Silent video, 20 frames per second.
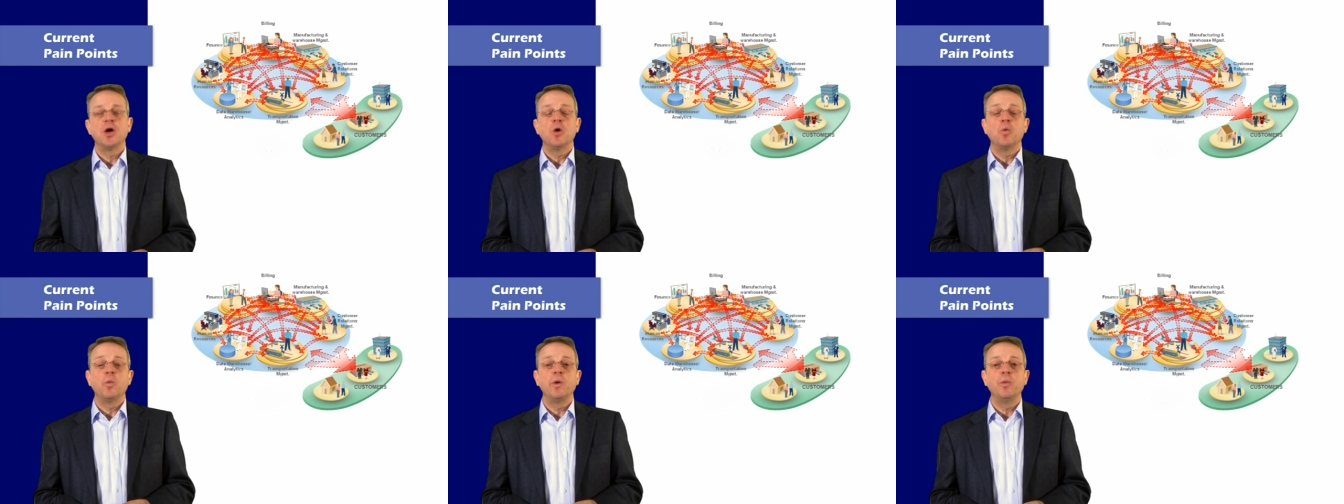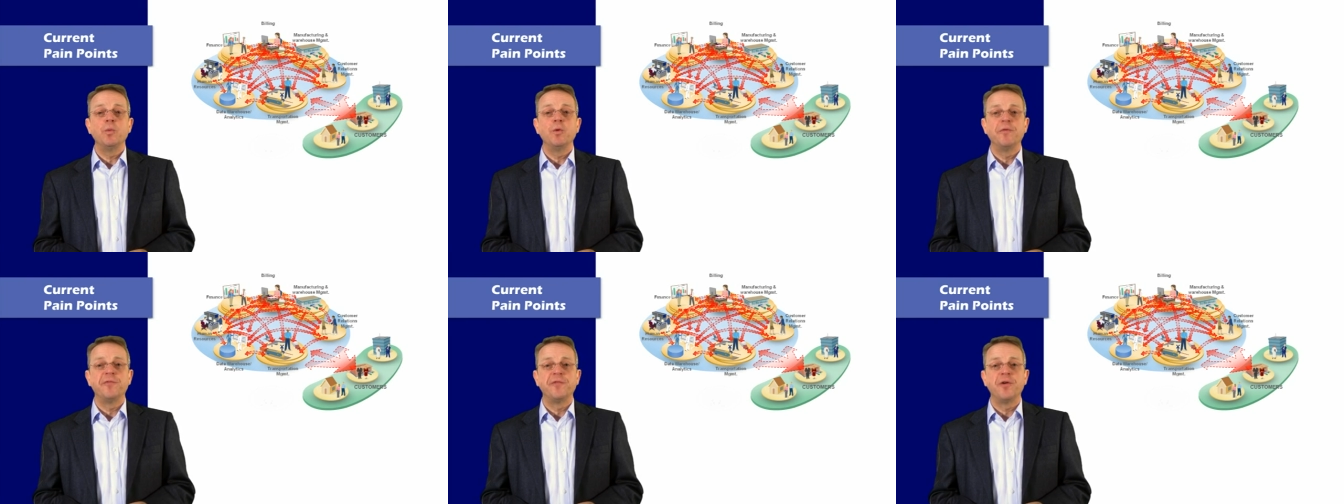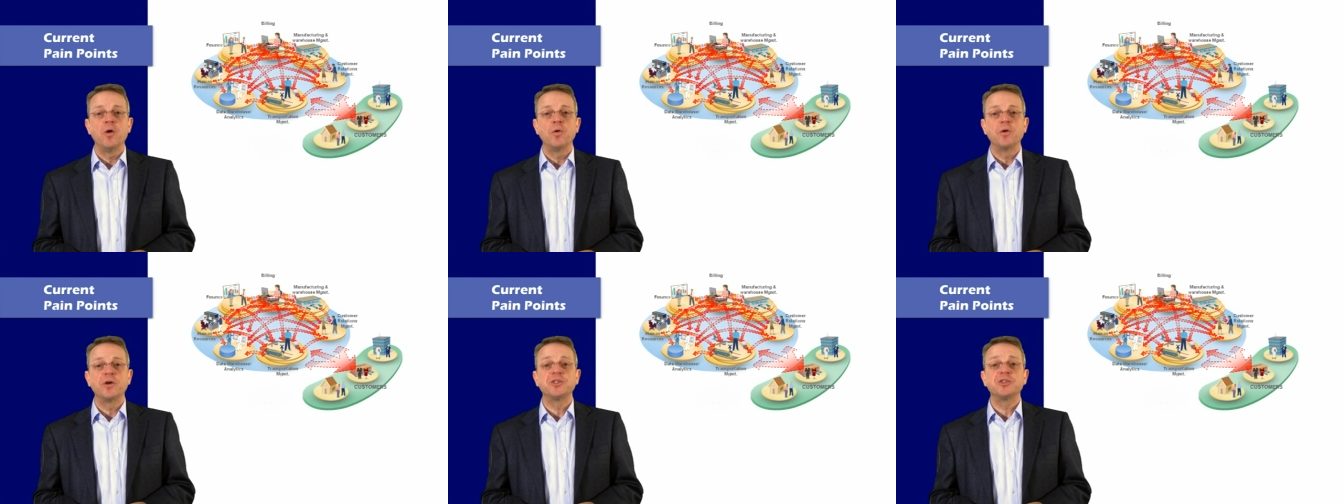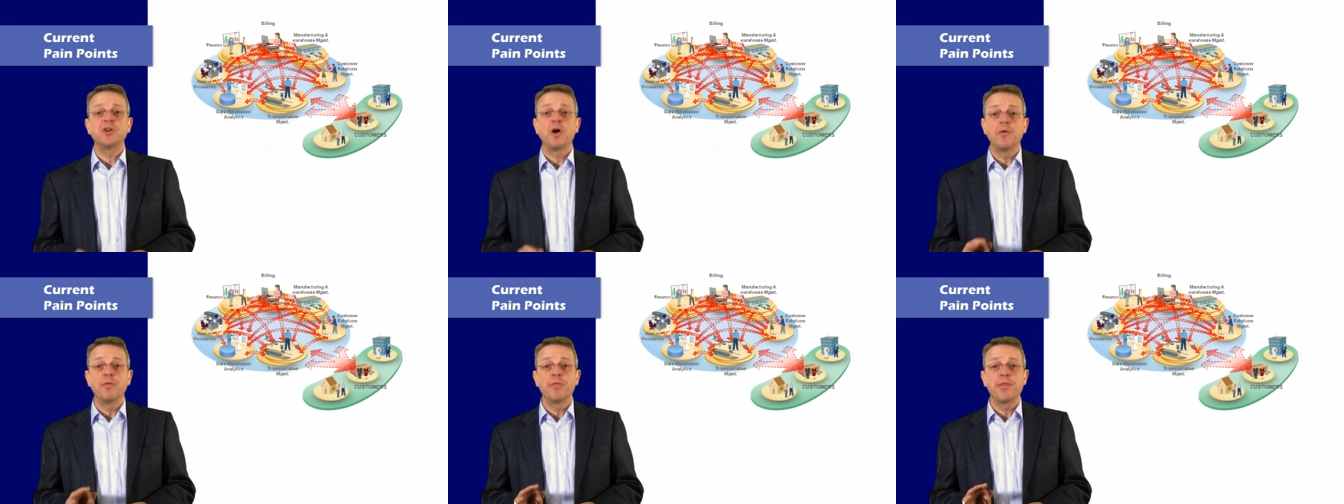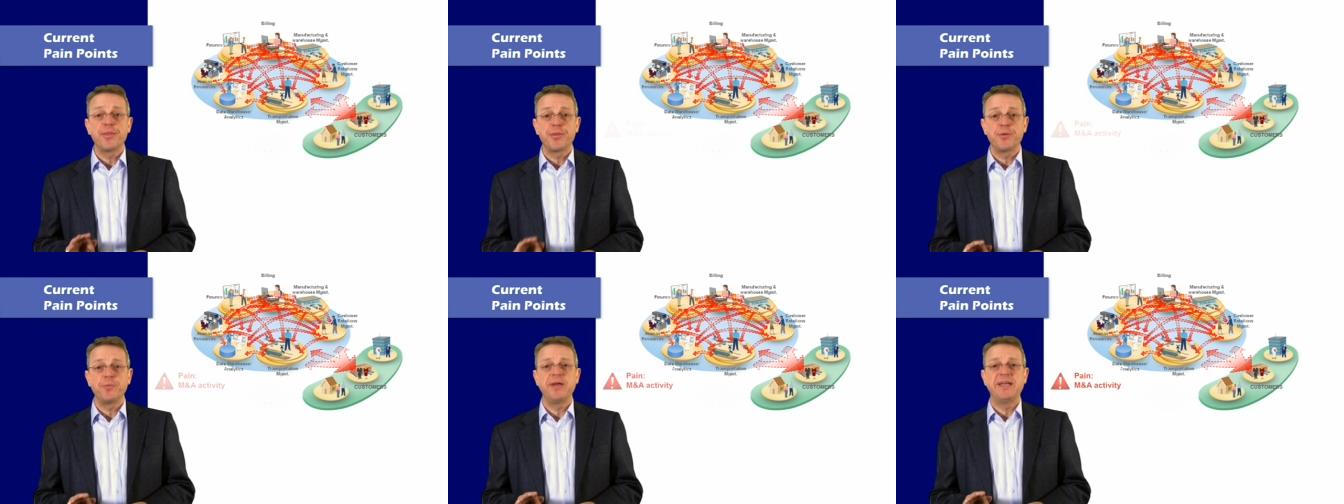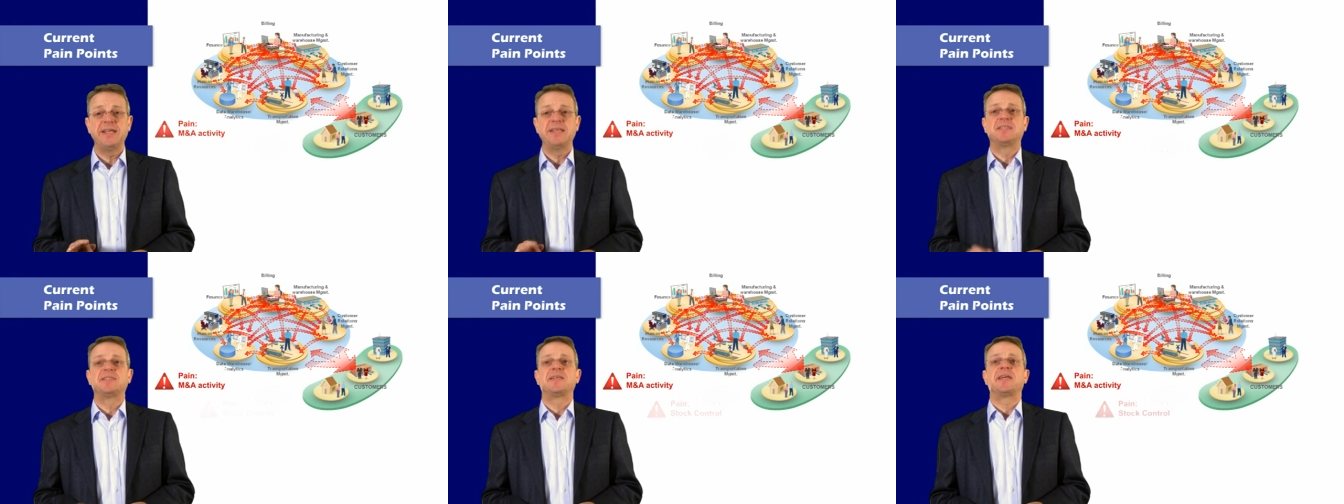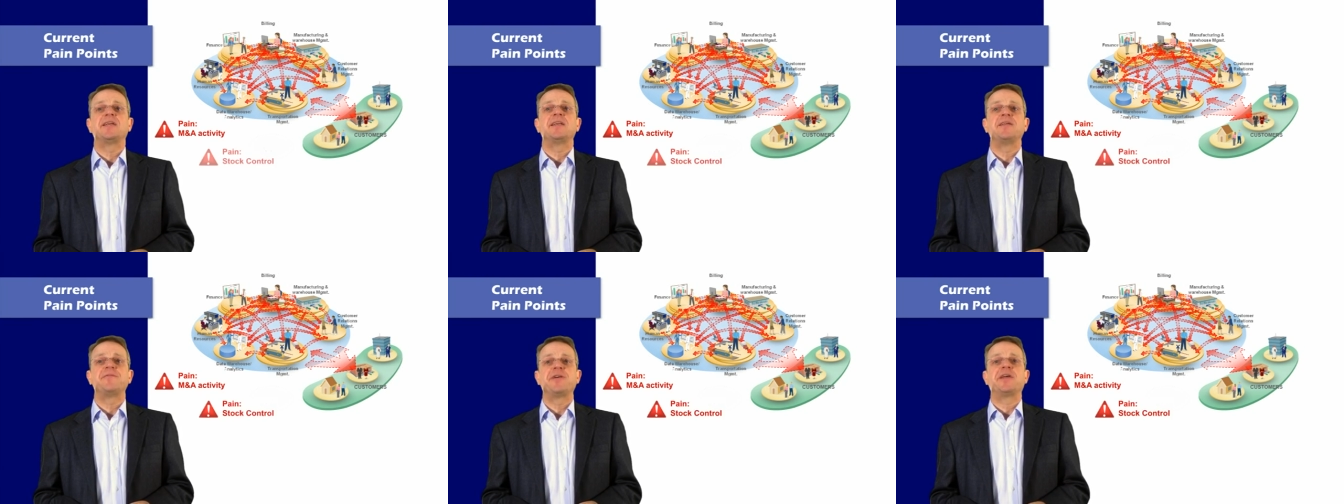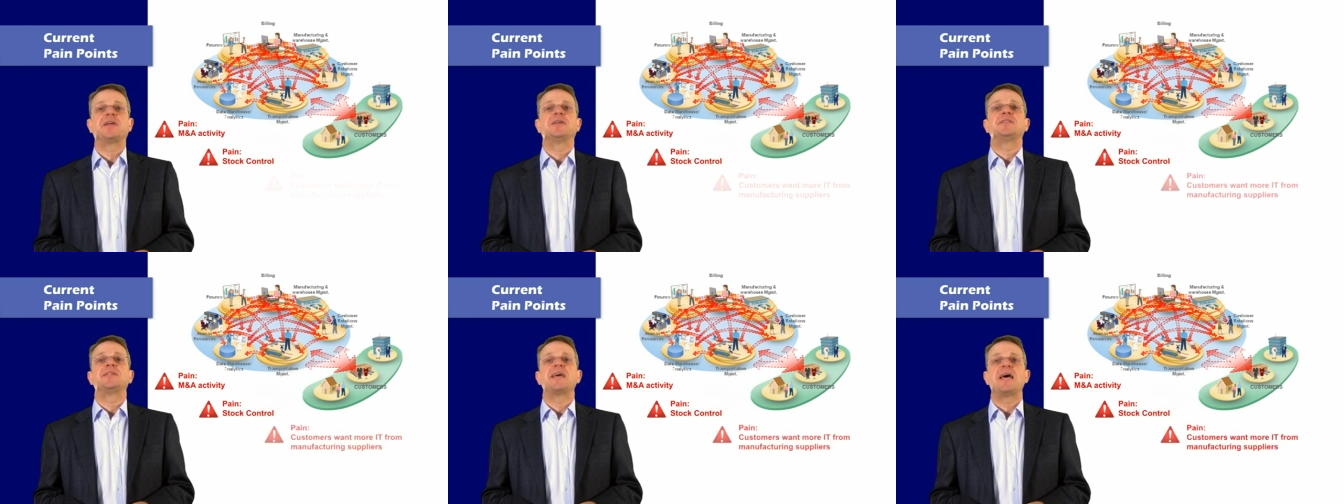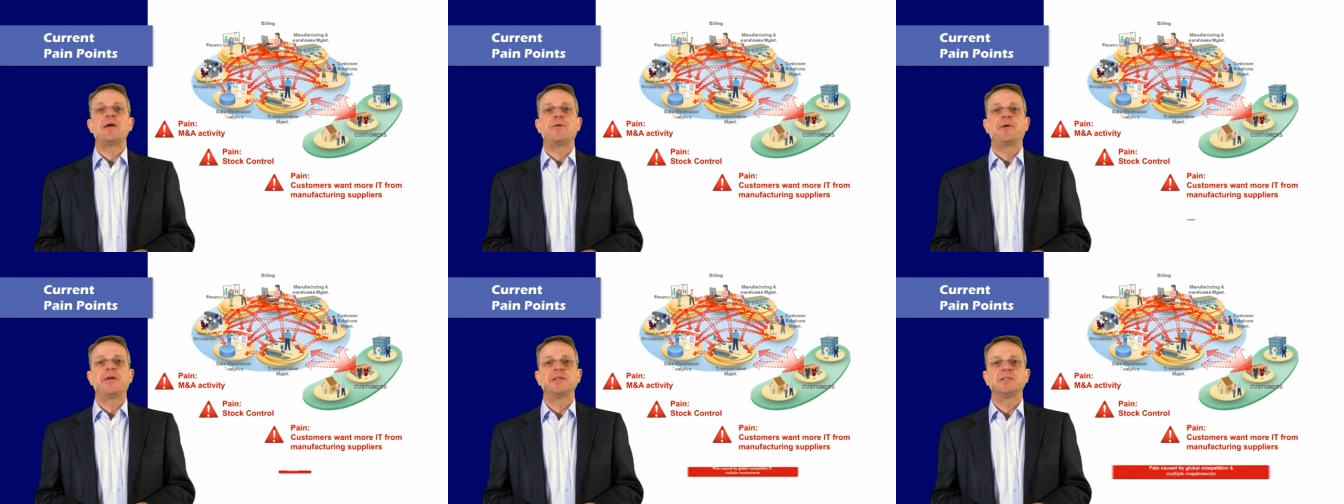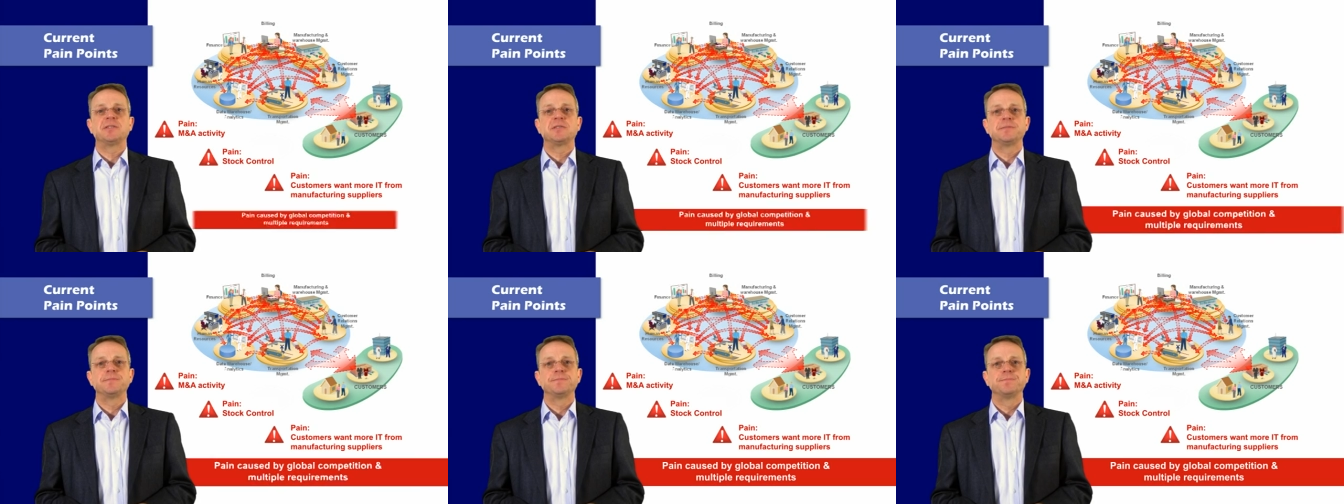we will focus on three significant areas.